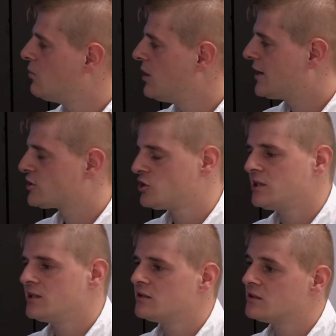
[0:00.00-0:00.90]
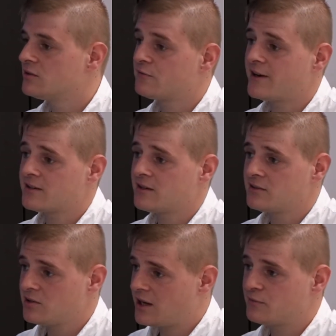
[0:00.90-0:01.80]
Well, actually, the fact
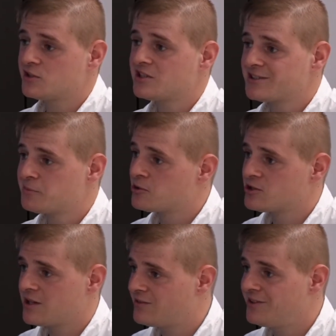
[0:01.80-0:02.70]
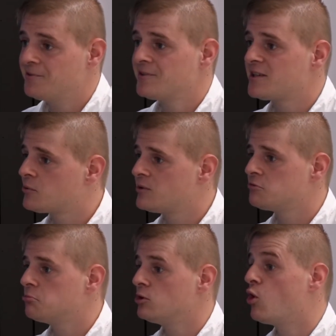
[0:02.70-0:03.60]
that you'll have a 6% yield
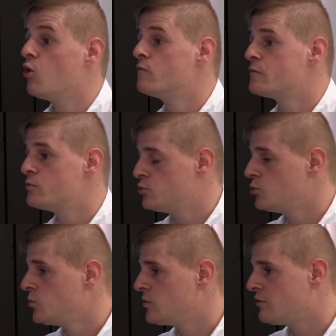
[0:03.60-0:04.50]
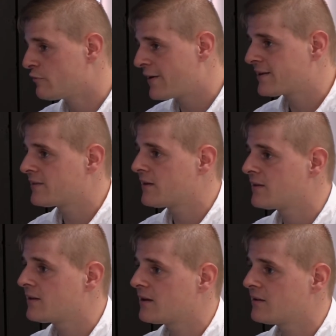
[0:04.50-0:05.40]
increase will overrule the fact
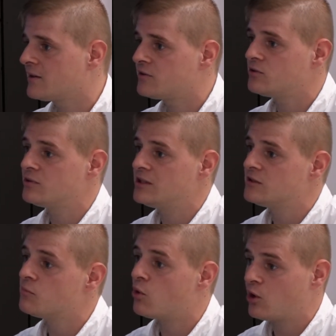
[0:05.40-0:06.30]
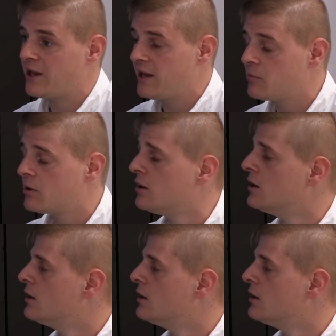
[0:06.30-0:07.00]
that you need more labor.